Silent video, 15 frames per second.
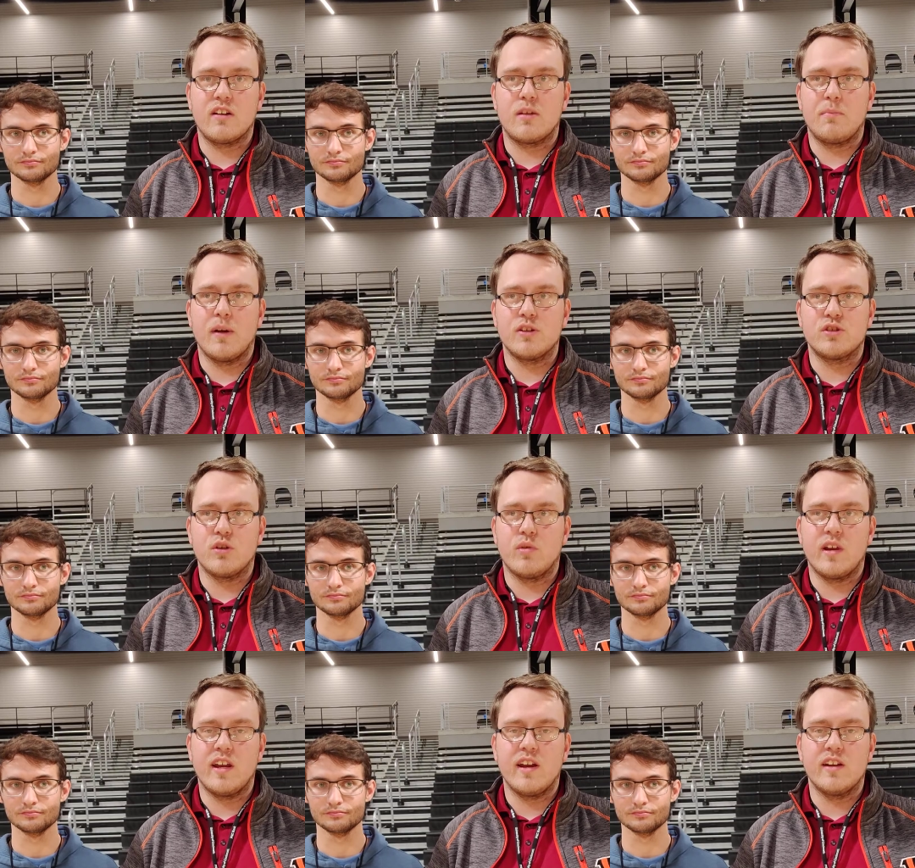Speaker 1: how
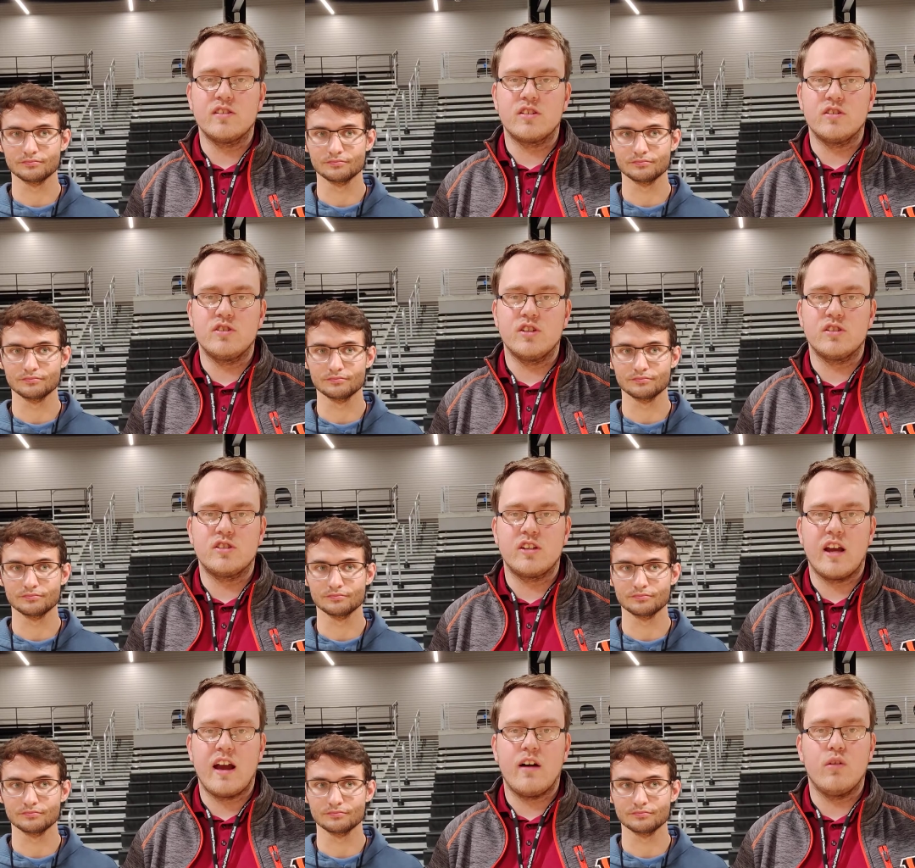special he is and
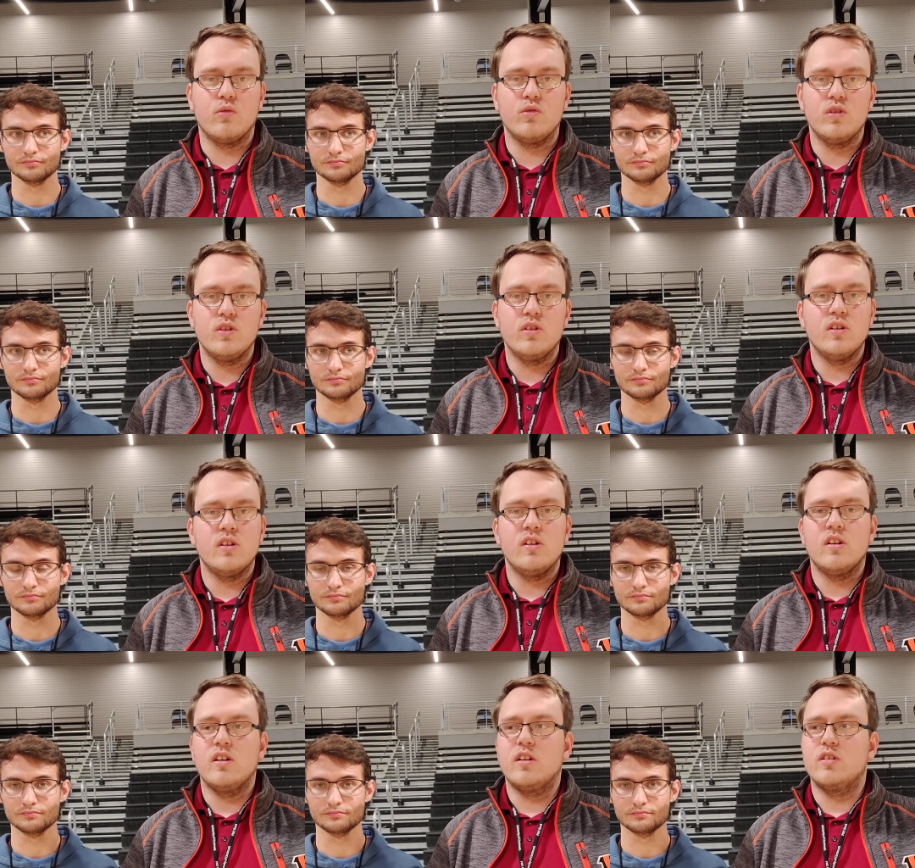just how
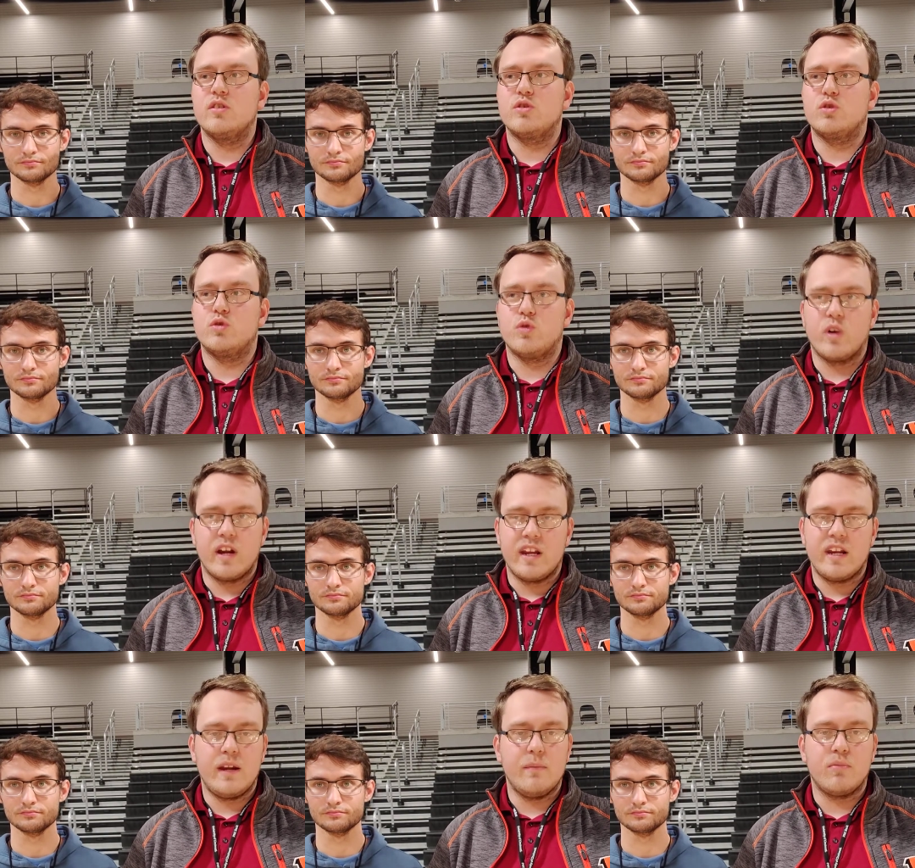
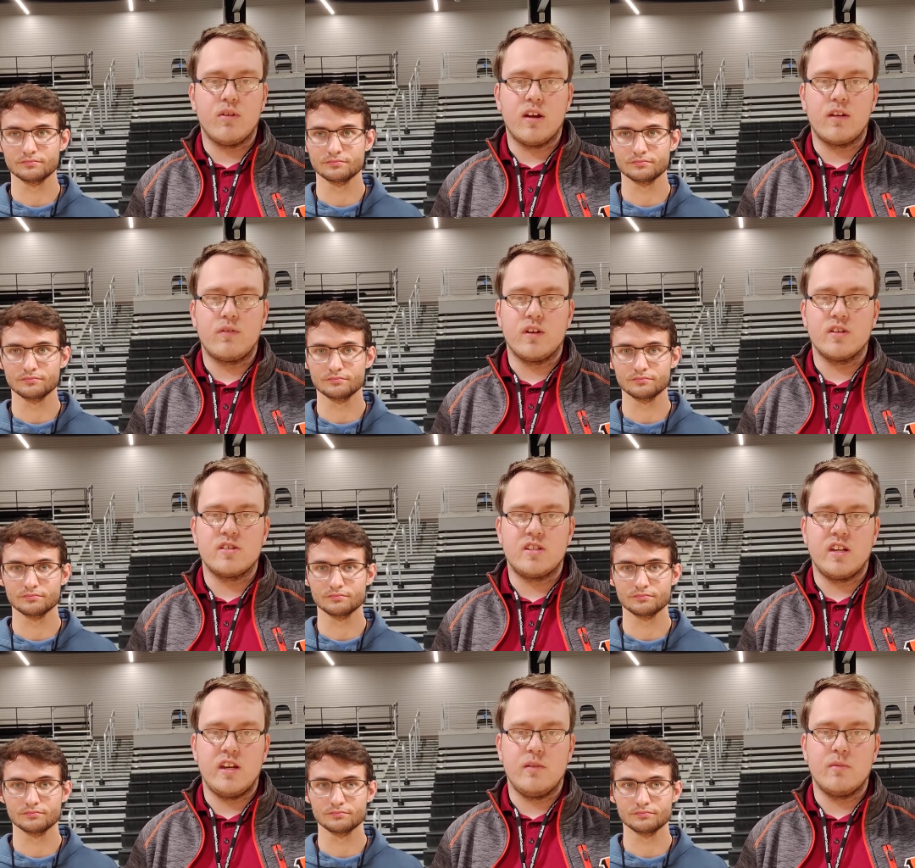great he plays for this
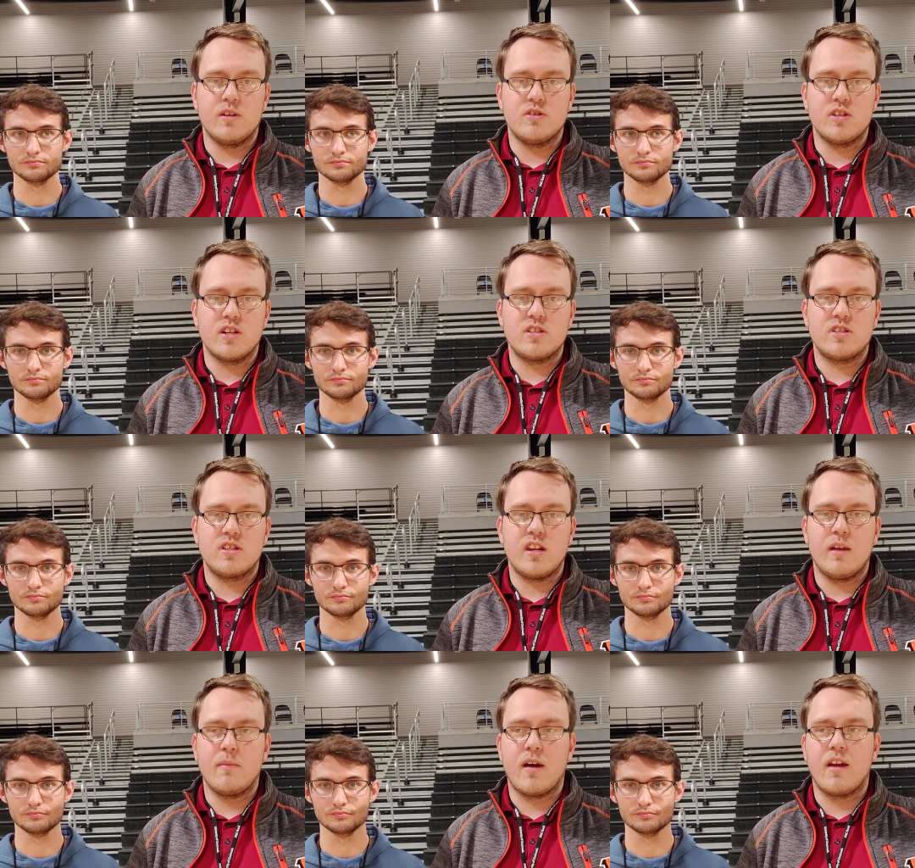team and
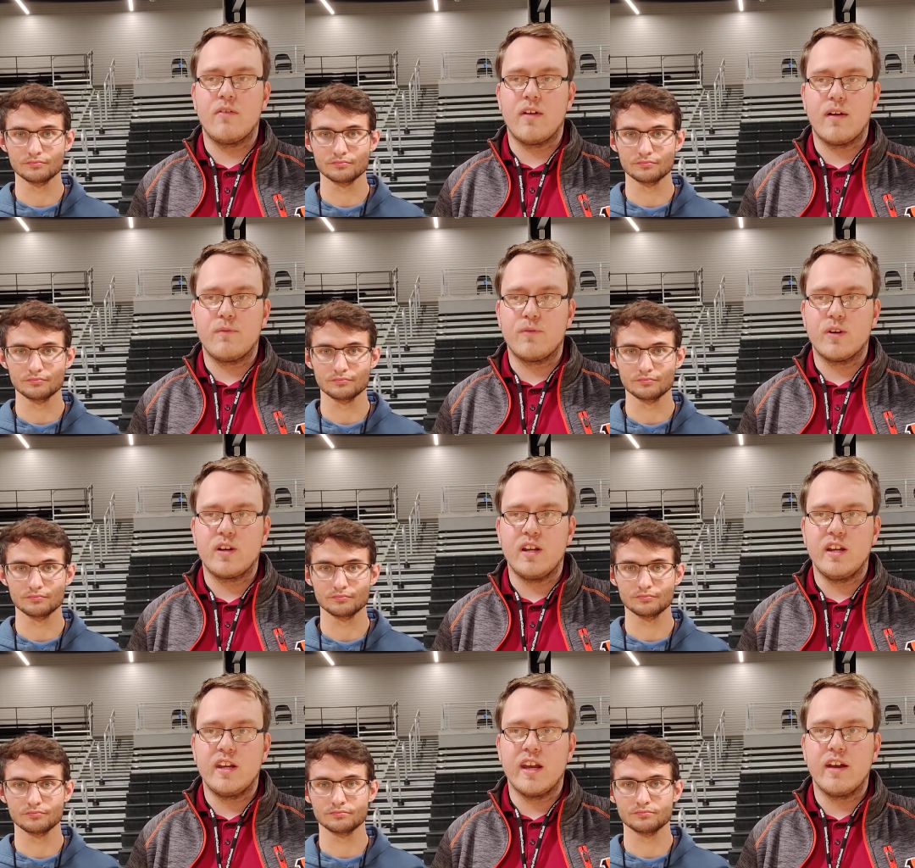just the amount of effort
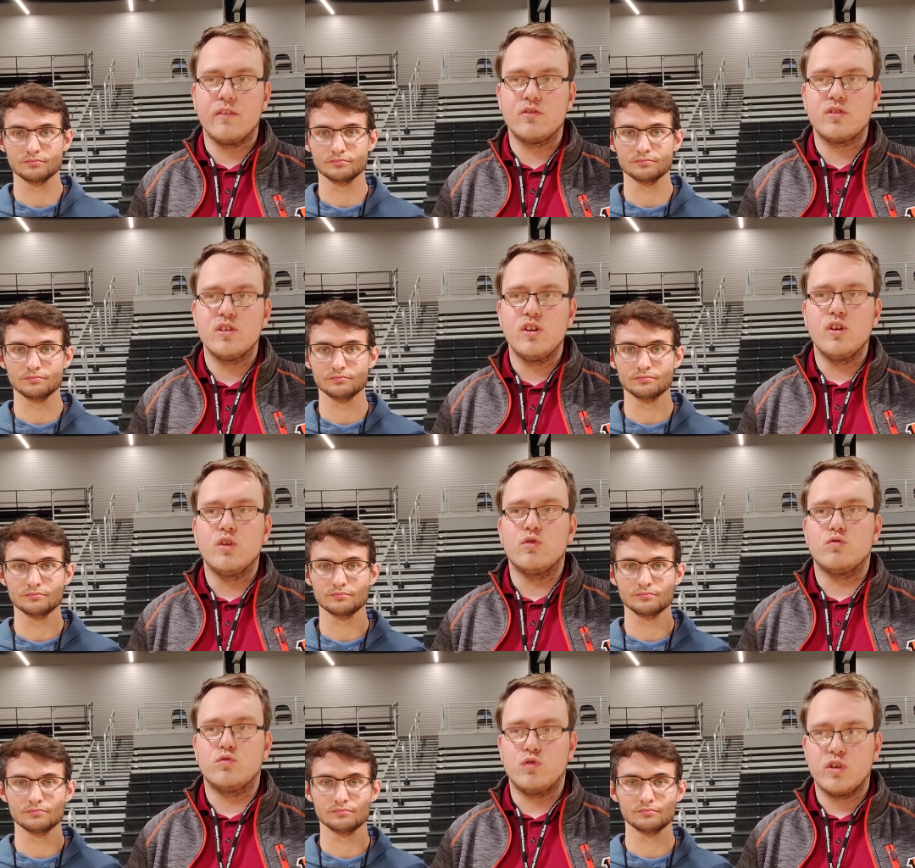he gives
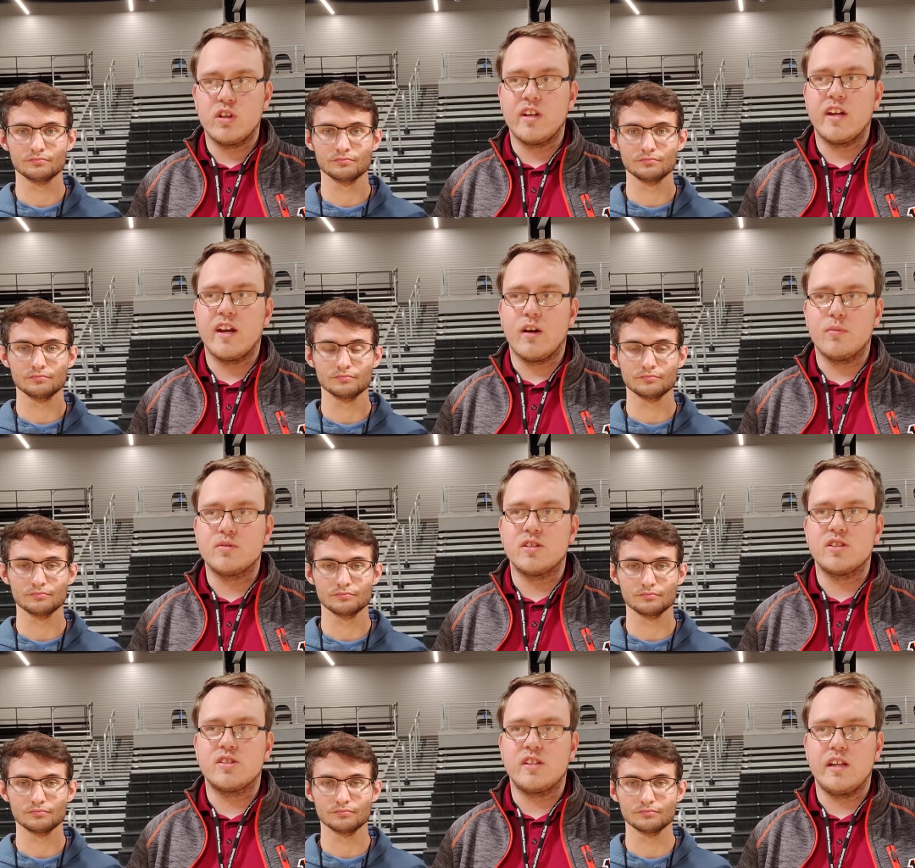really
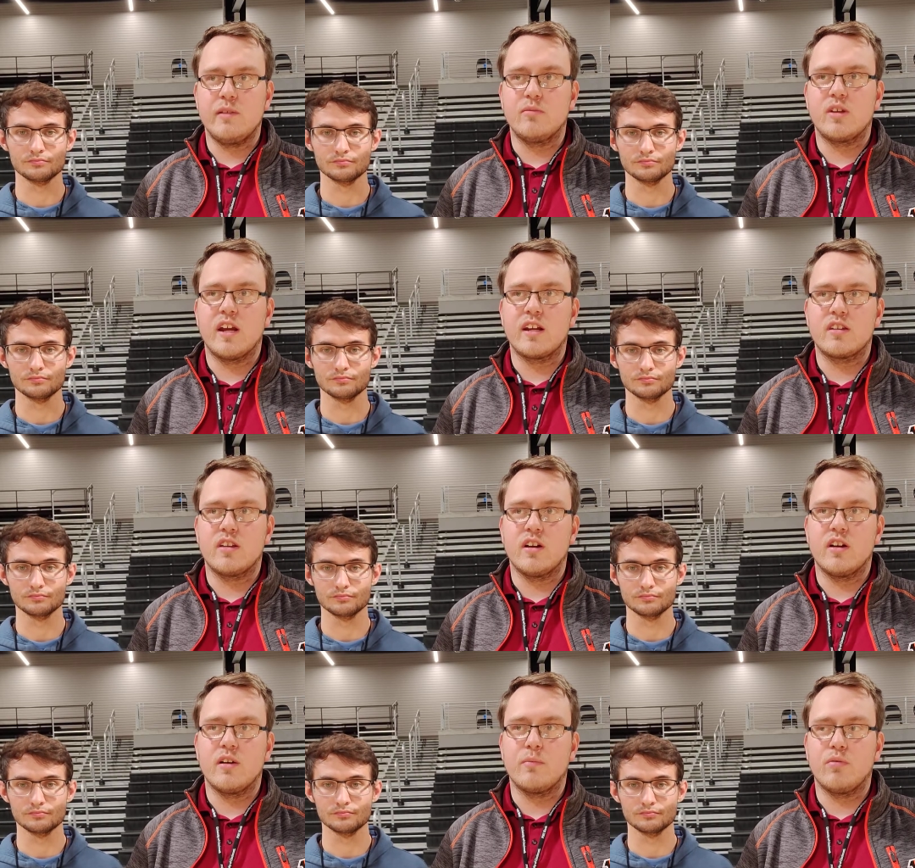helps this team take
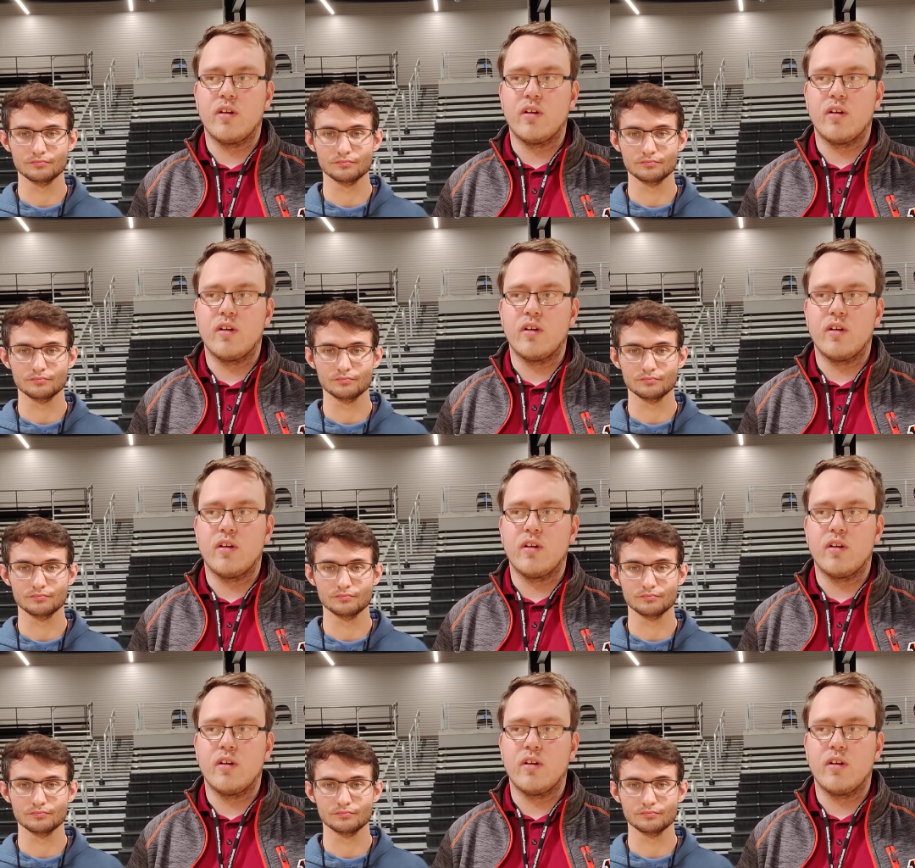their